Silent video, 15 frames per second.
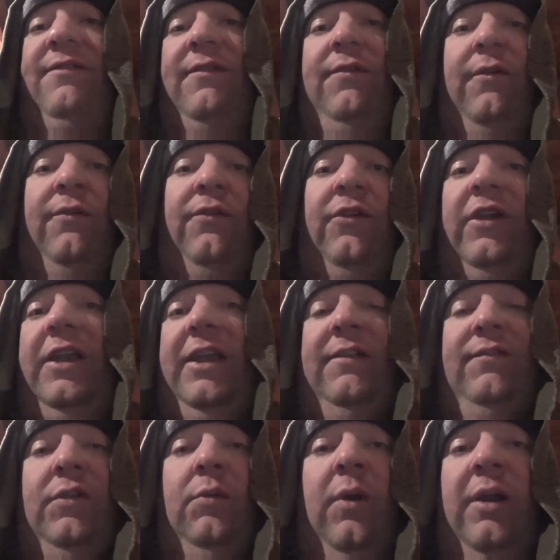it for free
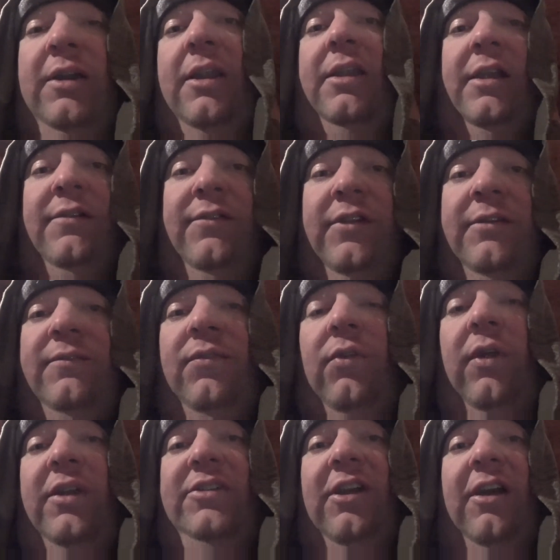if you want any of it
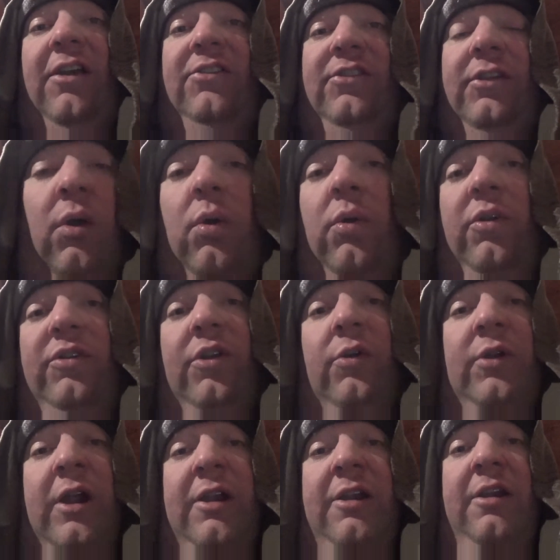before I toss it or
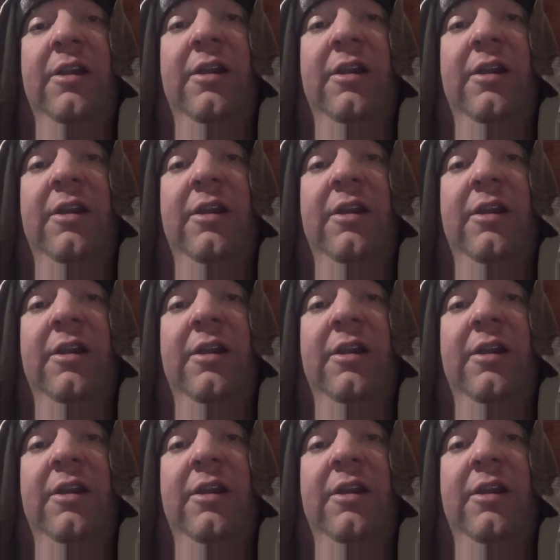donate it.